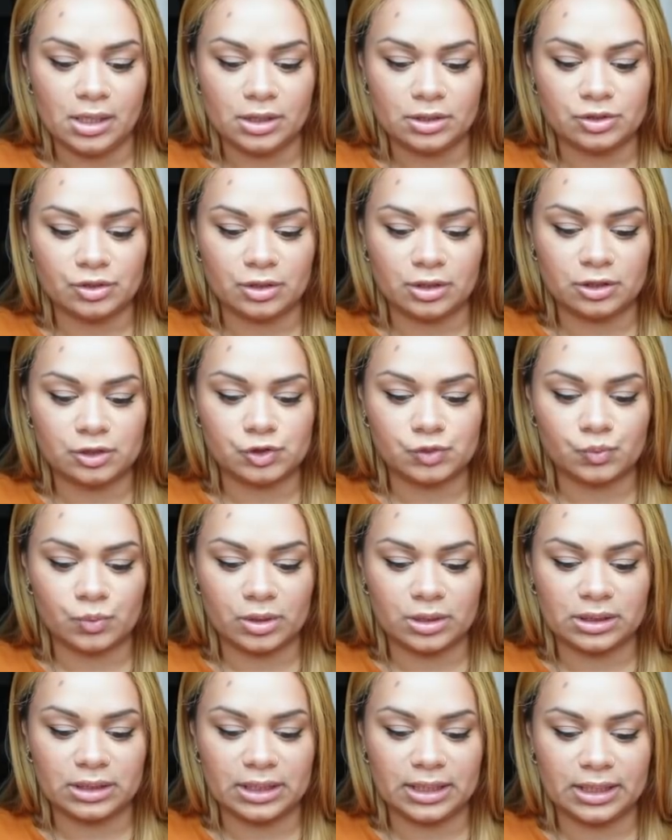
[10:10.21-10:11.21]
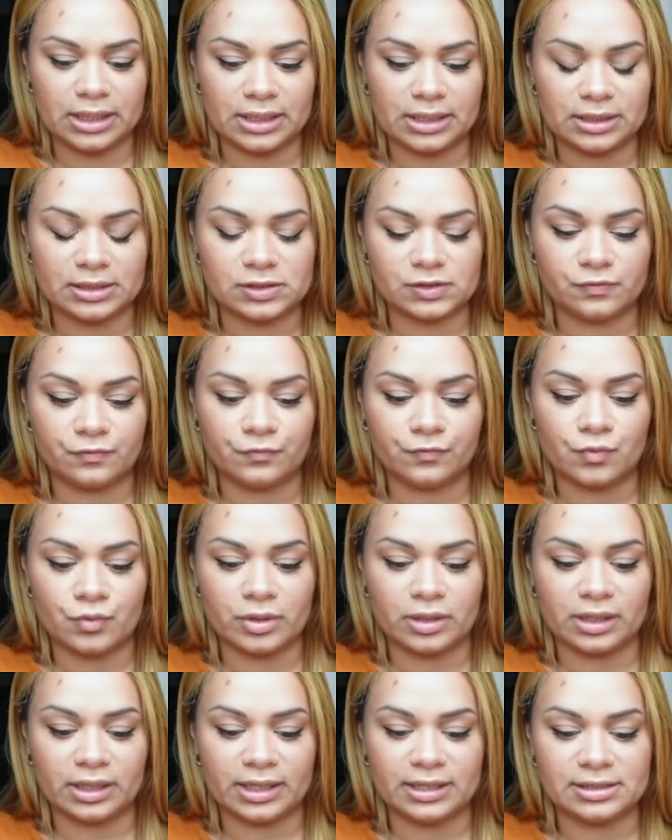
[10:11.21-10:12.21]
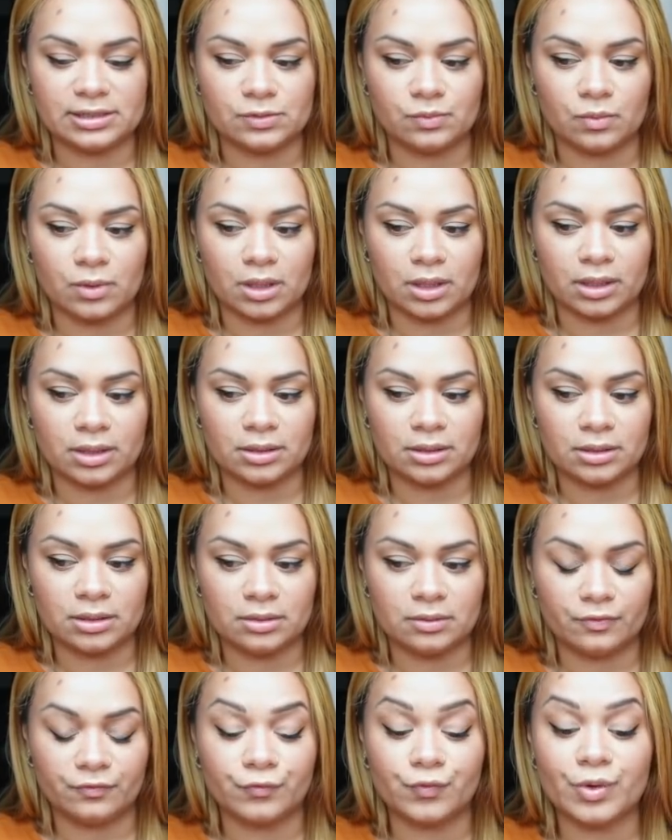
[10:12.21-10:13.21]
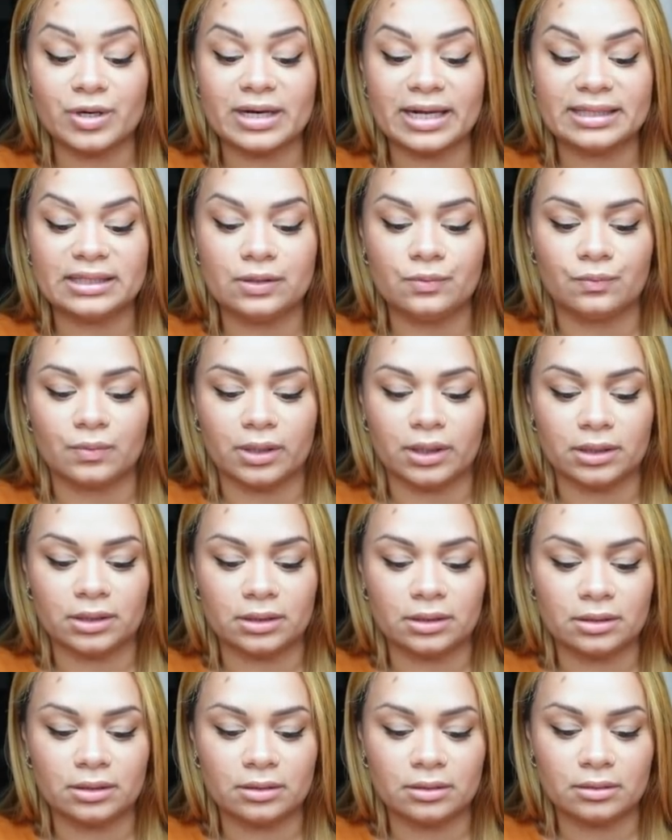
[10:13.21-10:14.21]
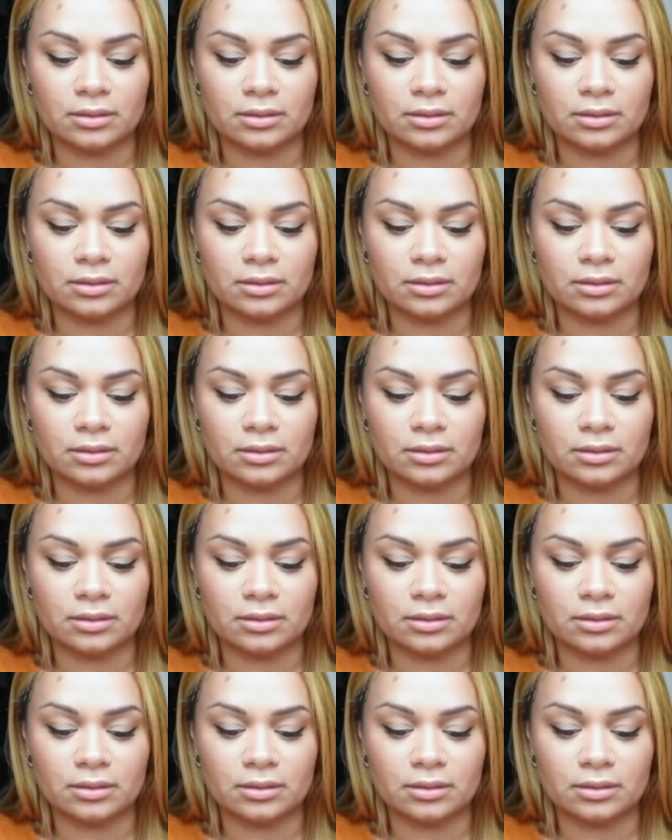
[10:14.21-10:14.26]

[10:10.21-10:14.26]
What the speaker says: So this one is $4.91.